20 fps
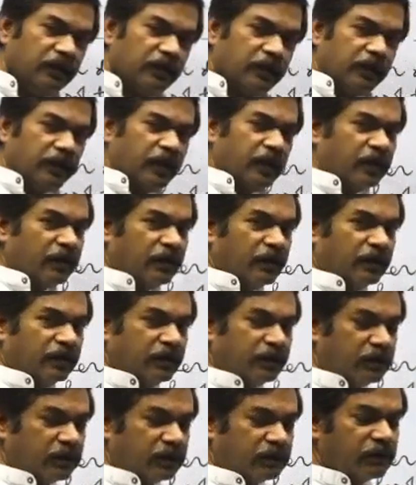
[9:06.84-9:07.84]
And
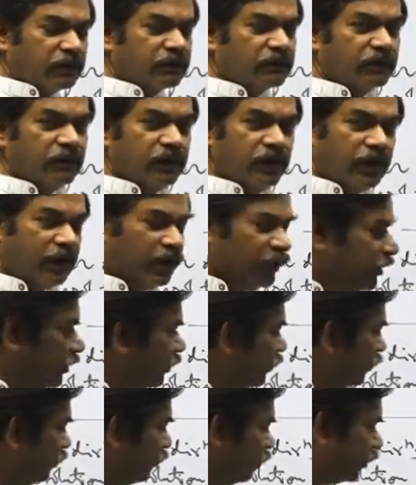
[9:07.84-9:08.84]
this is
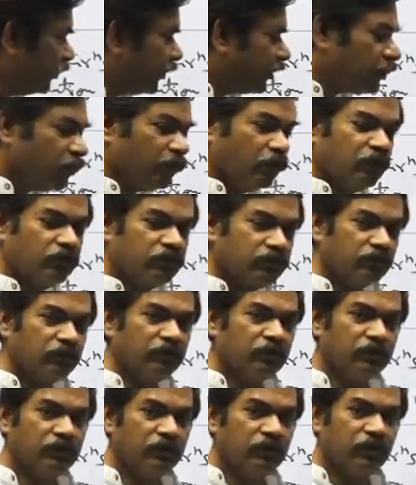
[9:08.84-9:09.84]
logical also.
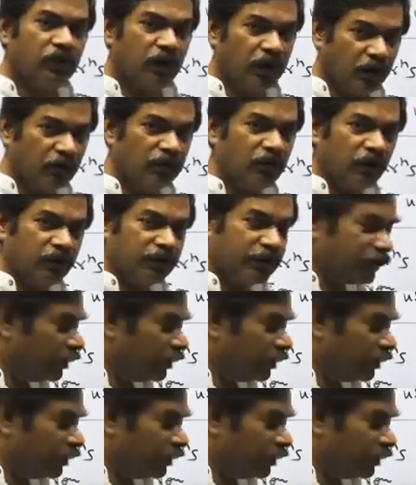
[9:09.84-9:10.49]
How logical?